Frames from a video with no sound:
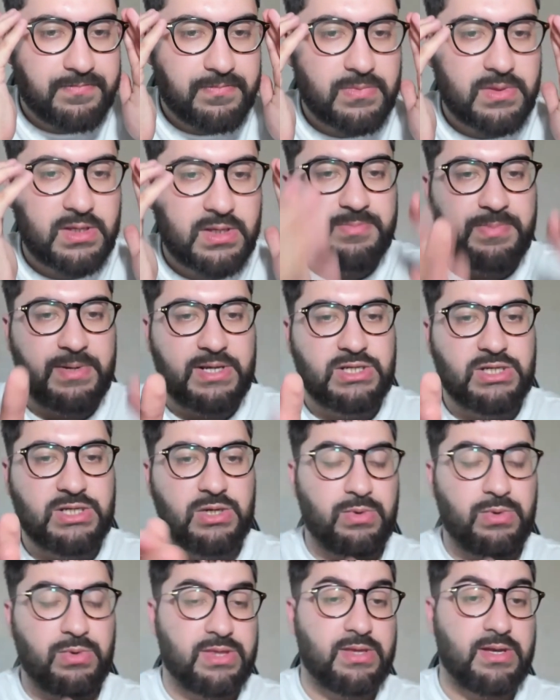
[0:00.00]
Especially
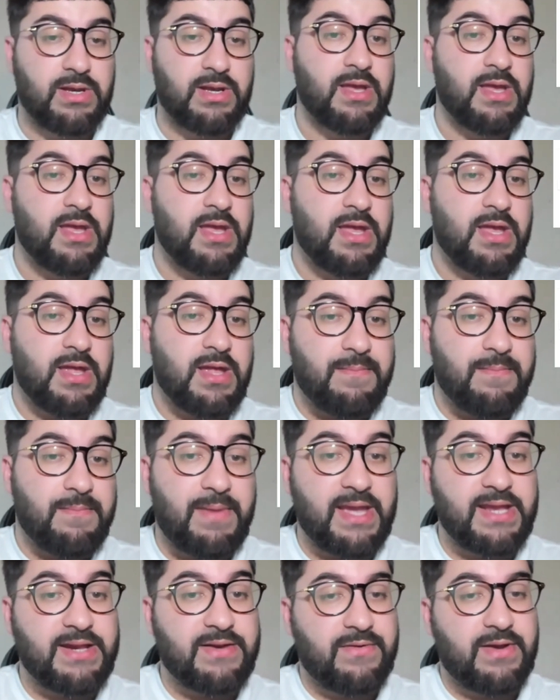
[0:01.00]
with the
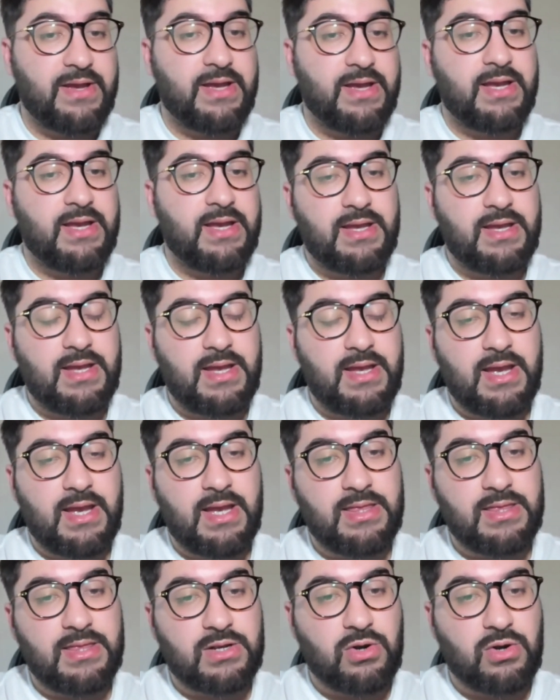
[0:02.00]
main event and
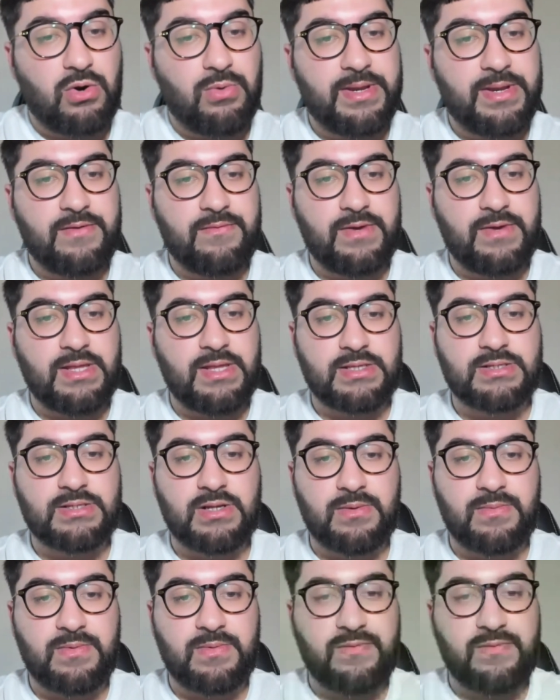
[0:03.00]
the co-main event, there's going
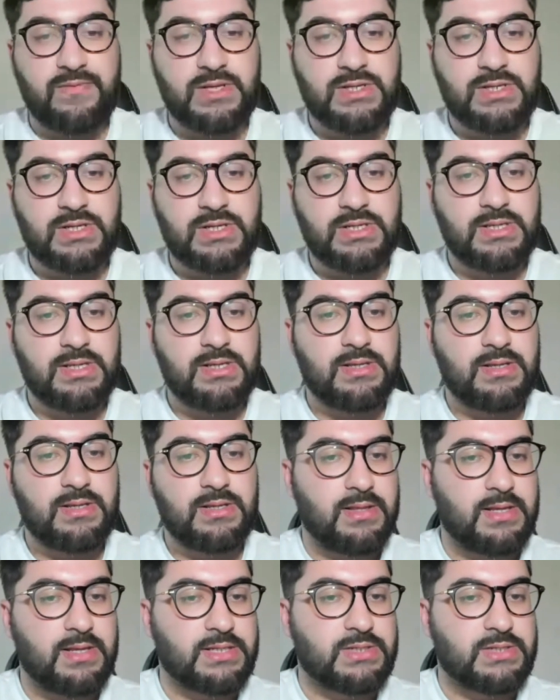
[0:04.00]
to be finishes.
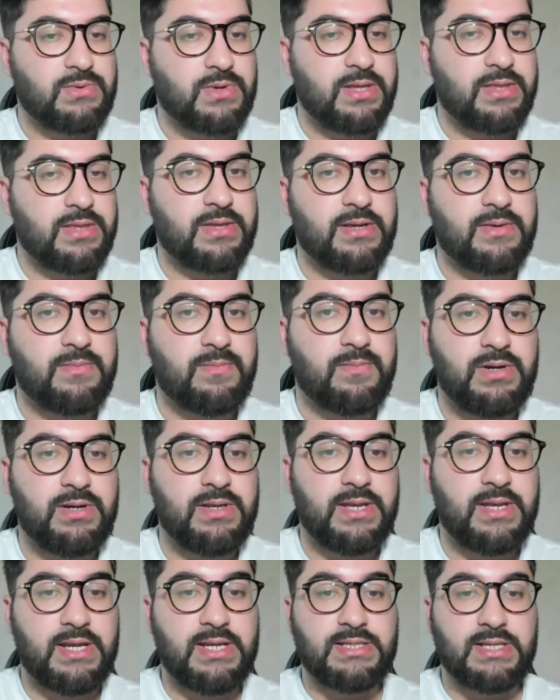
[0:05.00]
That's what I think. But
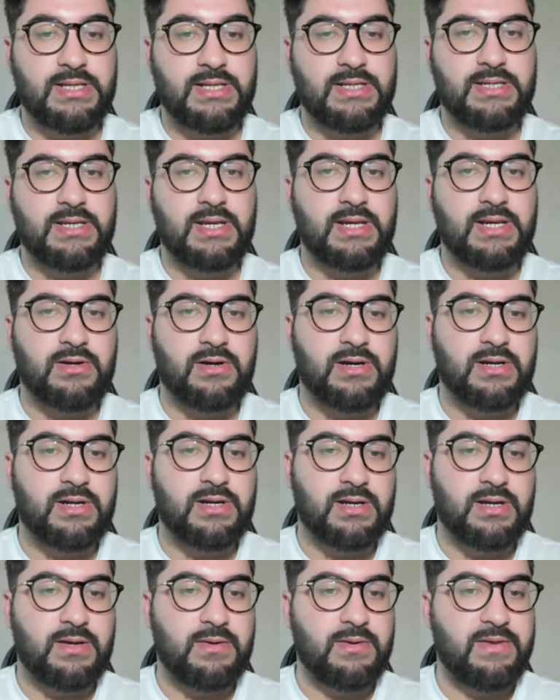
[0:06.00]
yeah, it's an entertaining
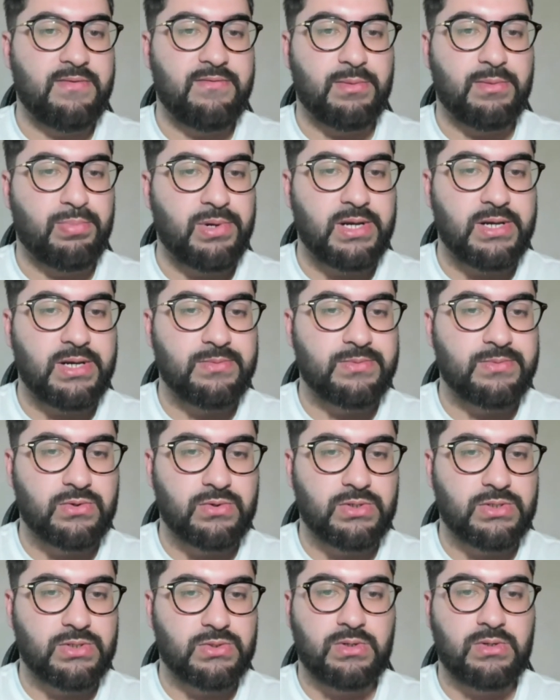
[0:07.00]
card. Even the prelims are good
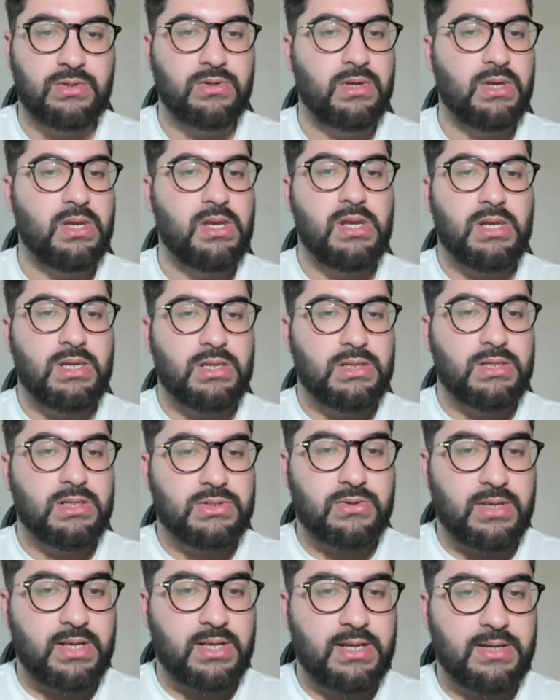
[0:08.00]
as well. So
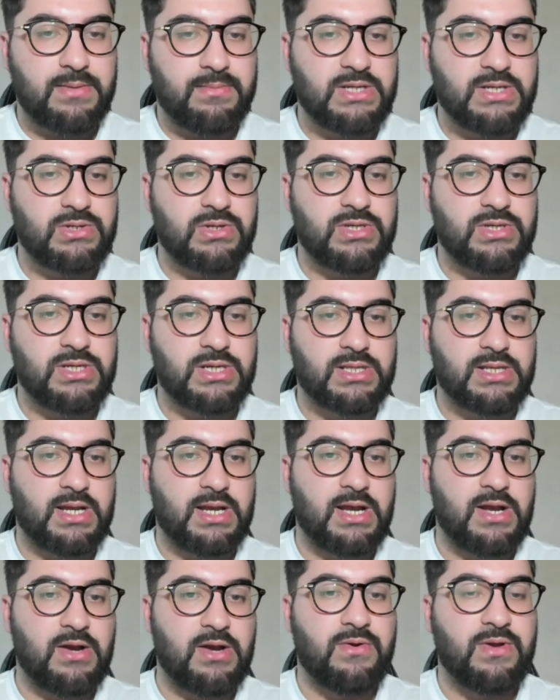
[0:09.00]
yeah, make sure you check that
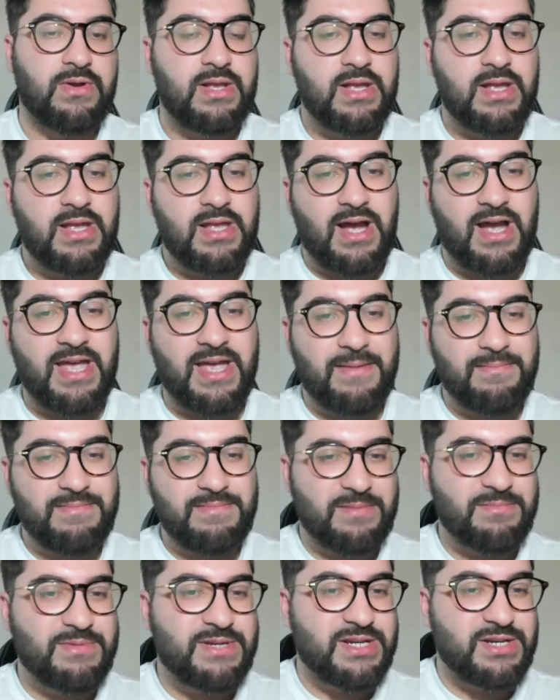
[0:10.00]
out. I am
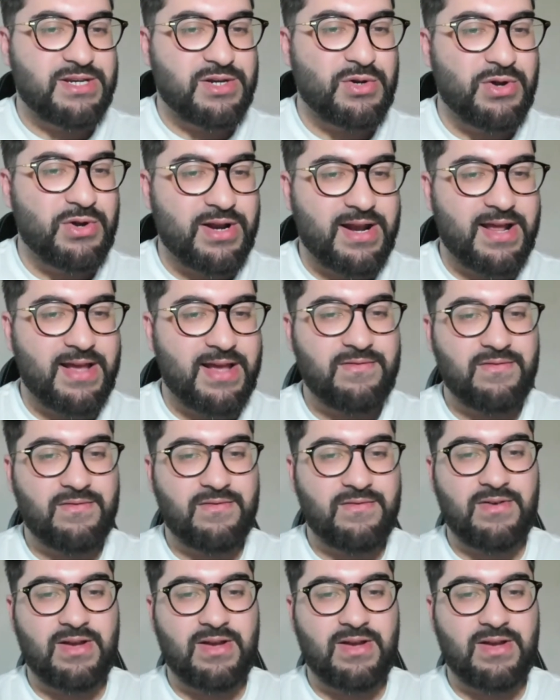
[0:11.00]
tempted to do a live.